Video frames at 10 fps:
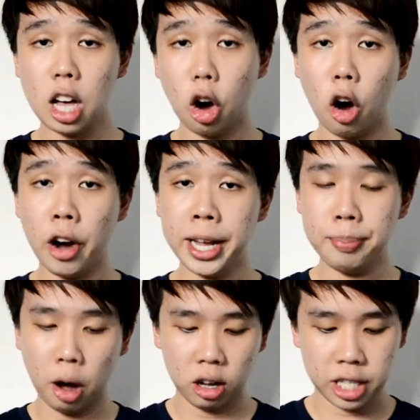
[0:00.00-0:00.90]
coin
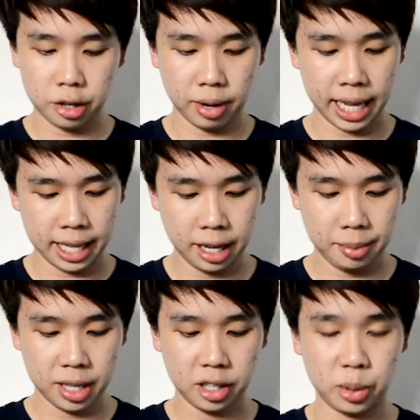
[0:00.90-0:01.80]
pocket right here
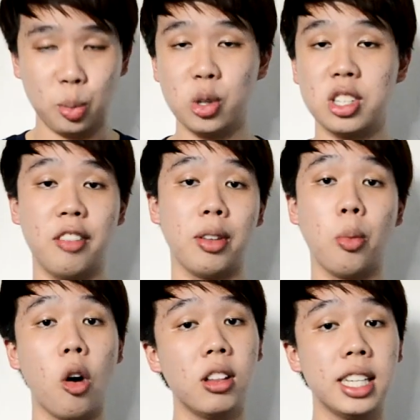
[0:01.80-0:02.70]
because most of the
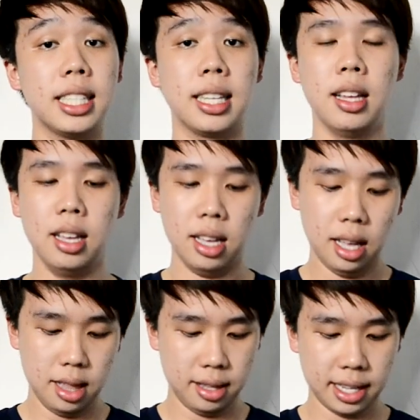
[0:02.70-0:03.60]
wallet
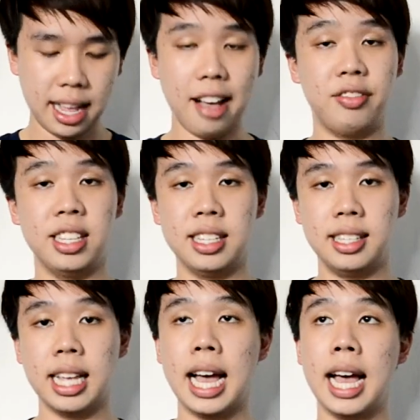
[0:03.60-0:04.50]
didn't have
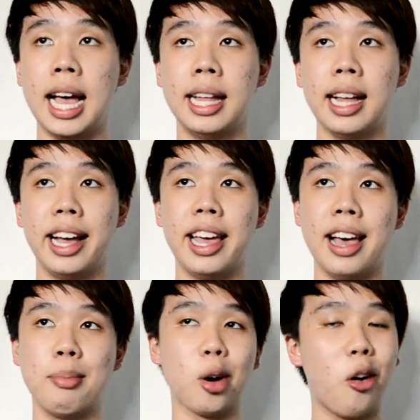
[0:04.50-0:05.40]
this, and I
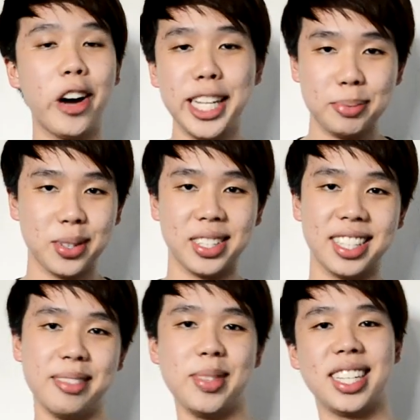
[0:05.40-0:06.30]
am a coin
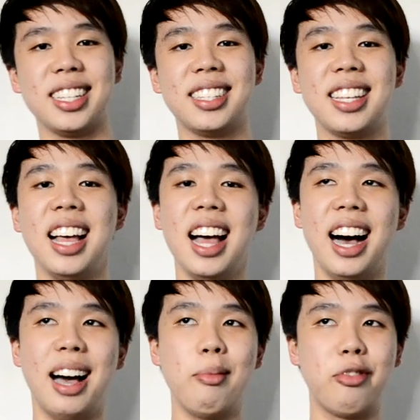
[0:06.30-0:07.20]
person because
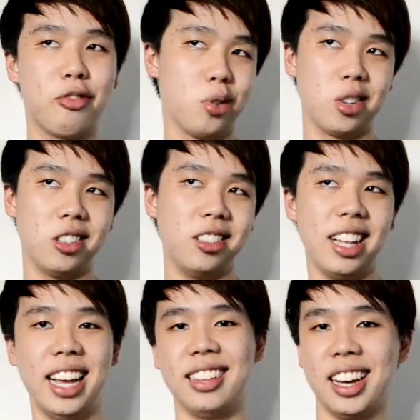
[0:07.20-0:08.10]
I'm frugal
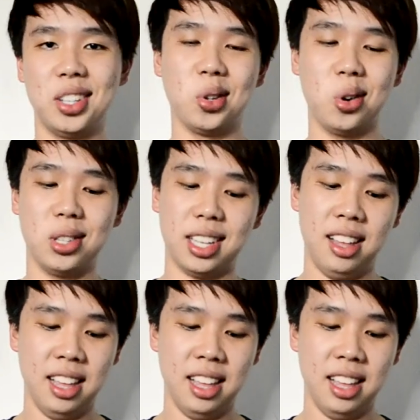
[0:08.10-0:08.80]
and I don't.